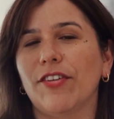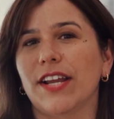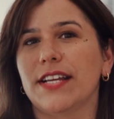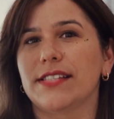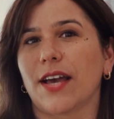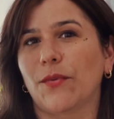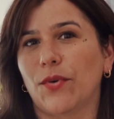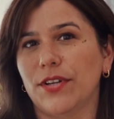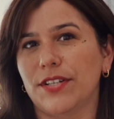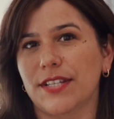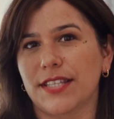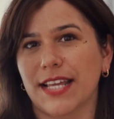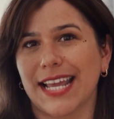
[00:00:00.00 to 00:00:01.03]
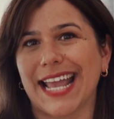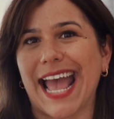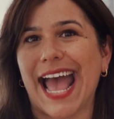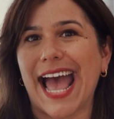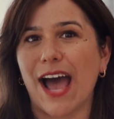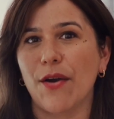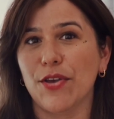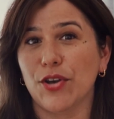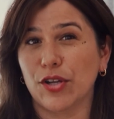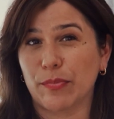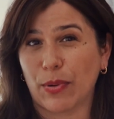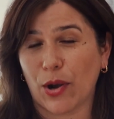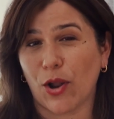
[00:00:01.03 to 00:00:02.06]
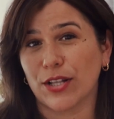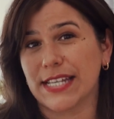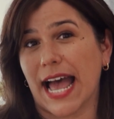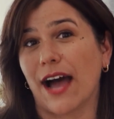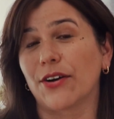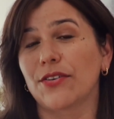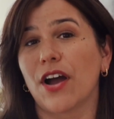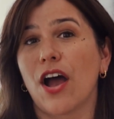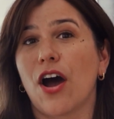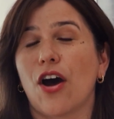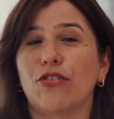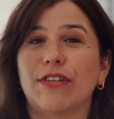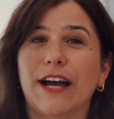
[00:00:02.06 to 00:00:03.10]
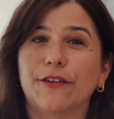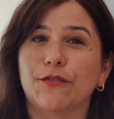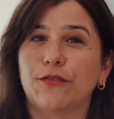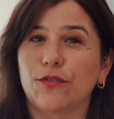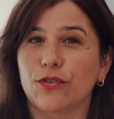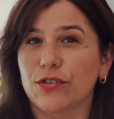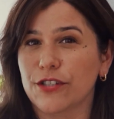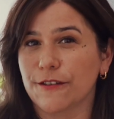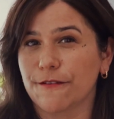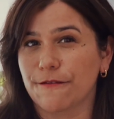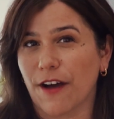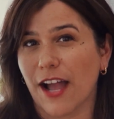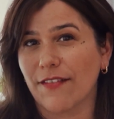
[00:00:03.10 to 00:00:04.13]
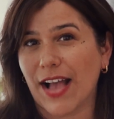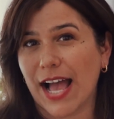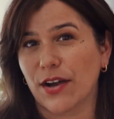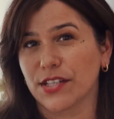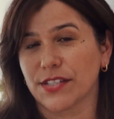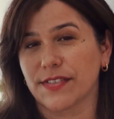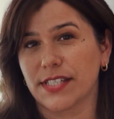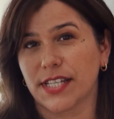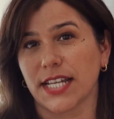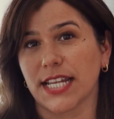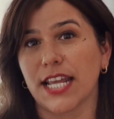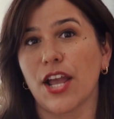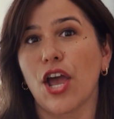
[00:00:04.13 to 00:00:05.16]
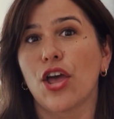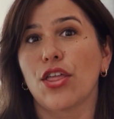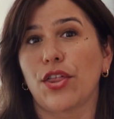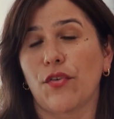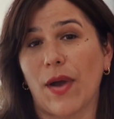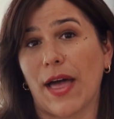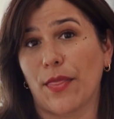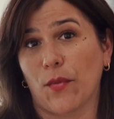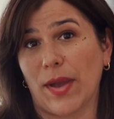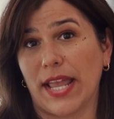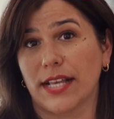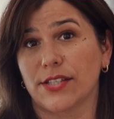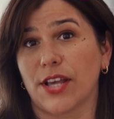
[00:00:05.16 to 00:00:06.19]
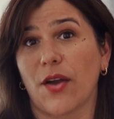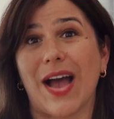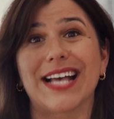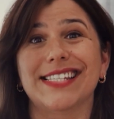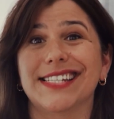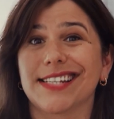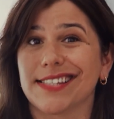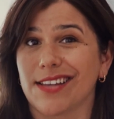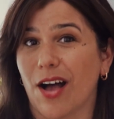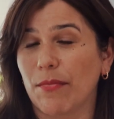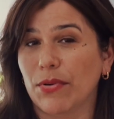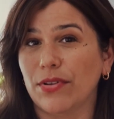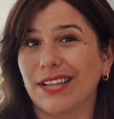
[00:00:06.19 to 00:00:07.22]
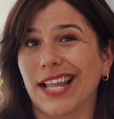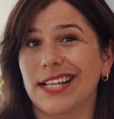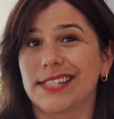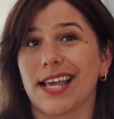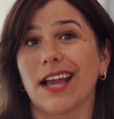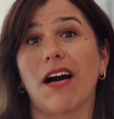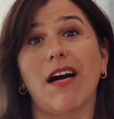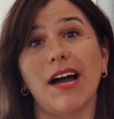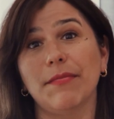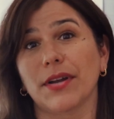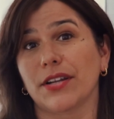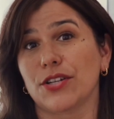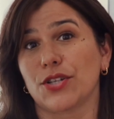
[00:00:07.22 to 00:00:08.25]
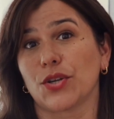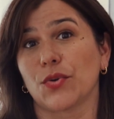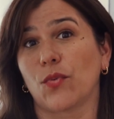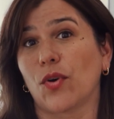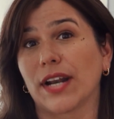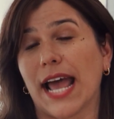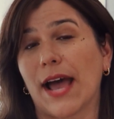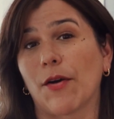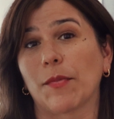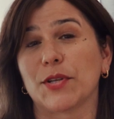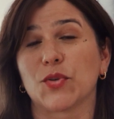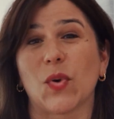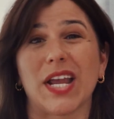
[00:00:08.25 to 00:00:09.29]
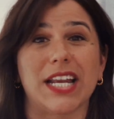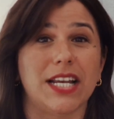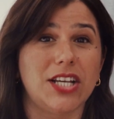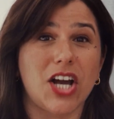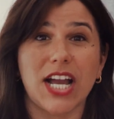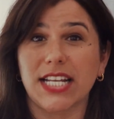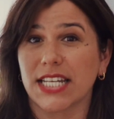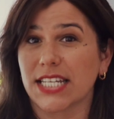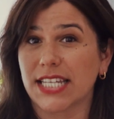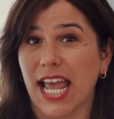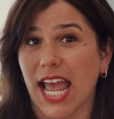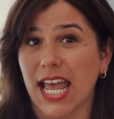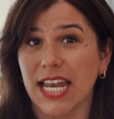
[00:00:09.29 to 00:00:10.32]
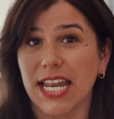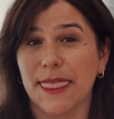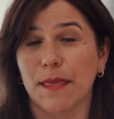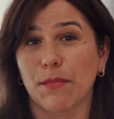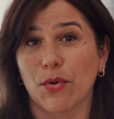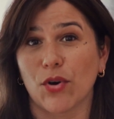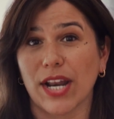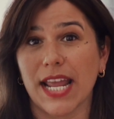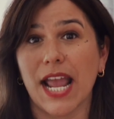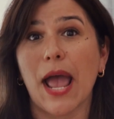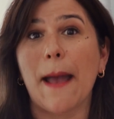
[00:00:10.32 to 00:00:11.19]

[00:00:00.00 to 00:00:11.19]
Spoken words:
it is, I want you to think how you could plot out around 4 to 5 hours of study throughout the week. So as an example, let's say I'm going to do 1 hour between 9 and 10 in the morning,